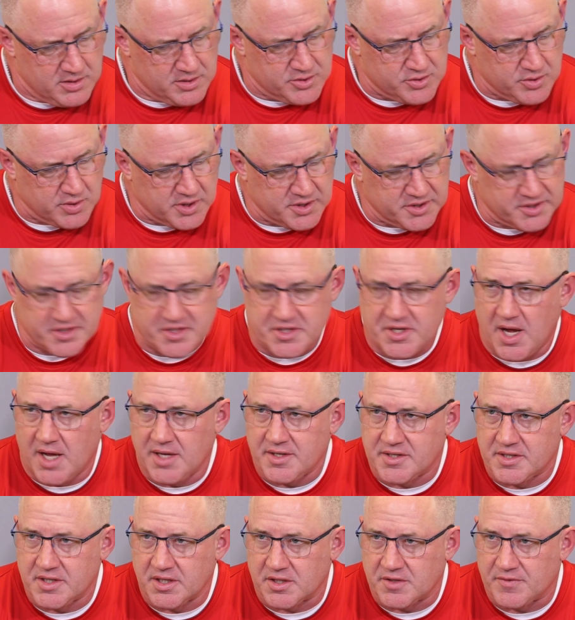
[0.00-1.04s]
Georgia
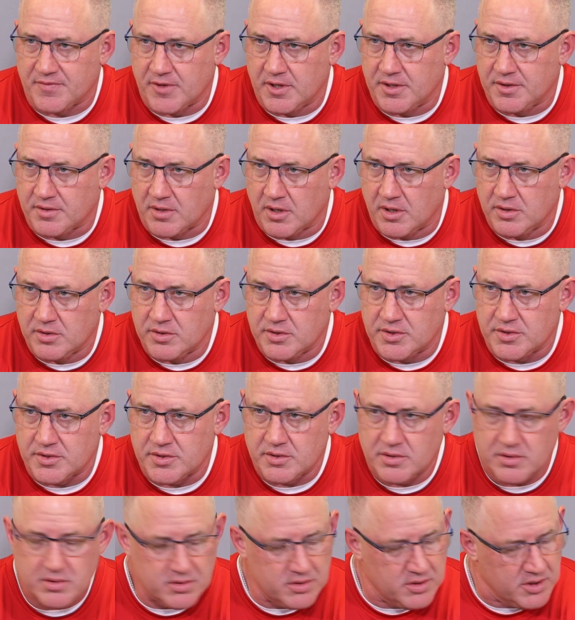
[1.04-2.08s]
shot 6 free throws,
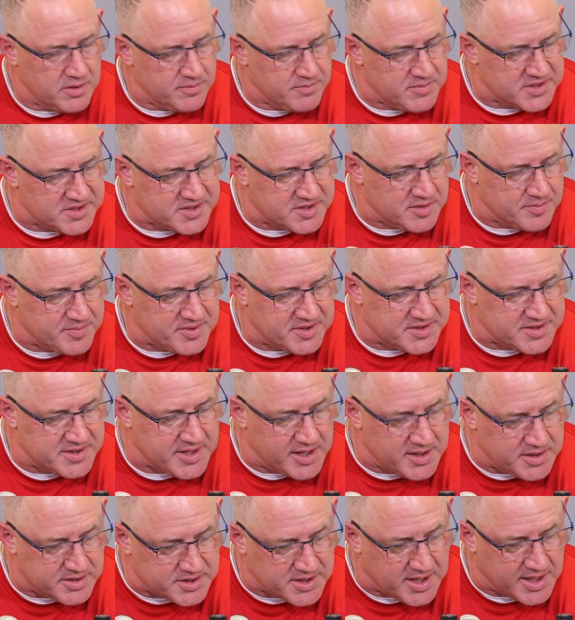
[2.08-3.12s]
and Mississippi
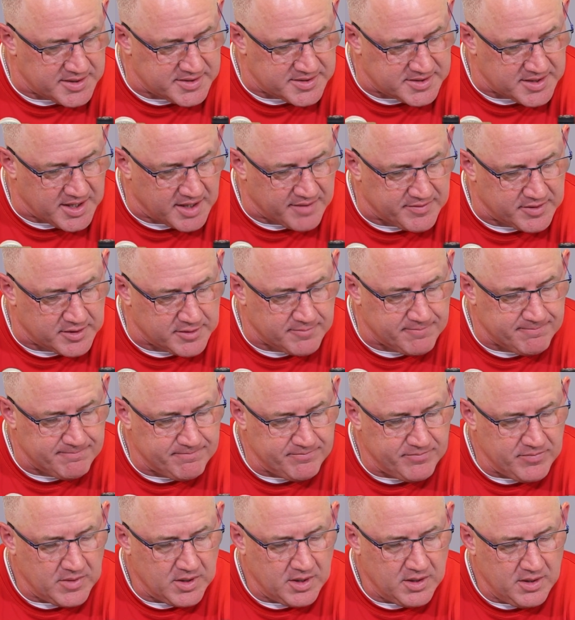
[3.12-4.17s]
State shot 7.
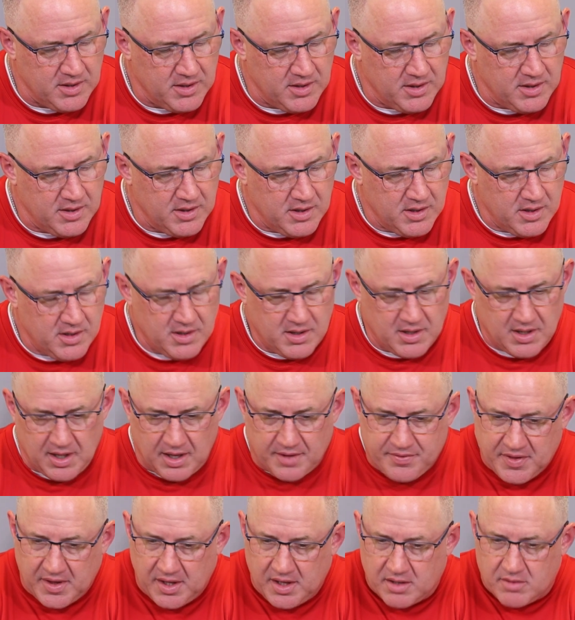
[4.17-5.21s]

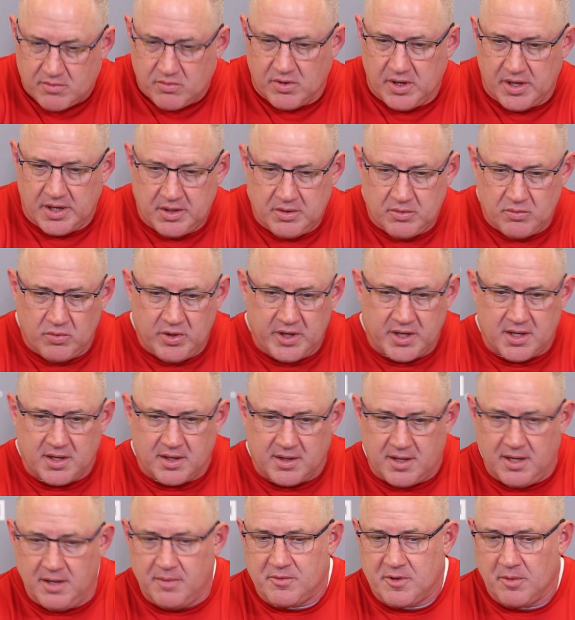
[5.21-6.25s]
I think when we
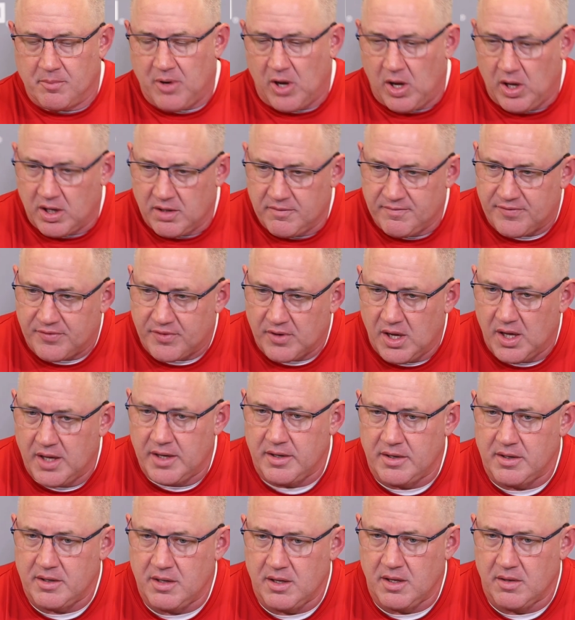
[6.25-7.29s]
can keep the ball in
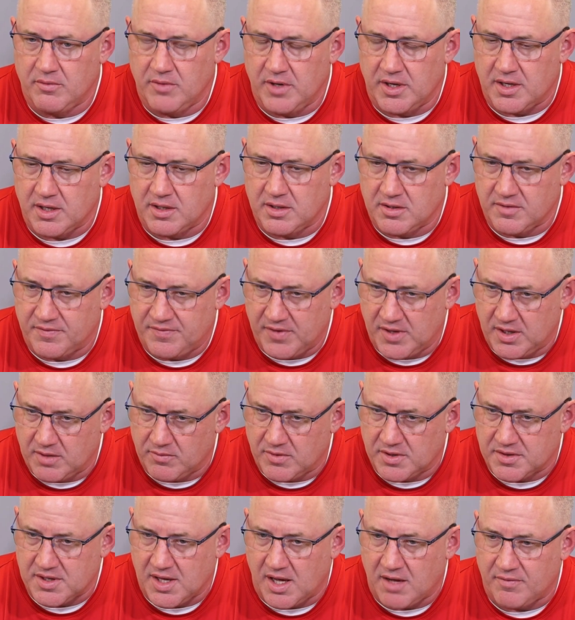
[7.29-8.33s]
front and we can defend
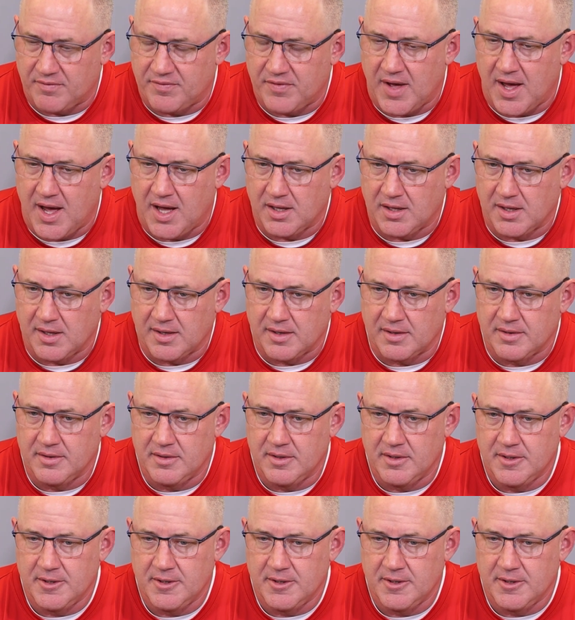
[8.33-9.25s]
without fouling,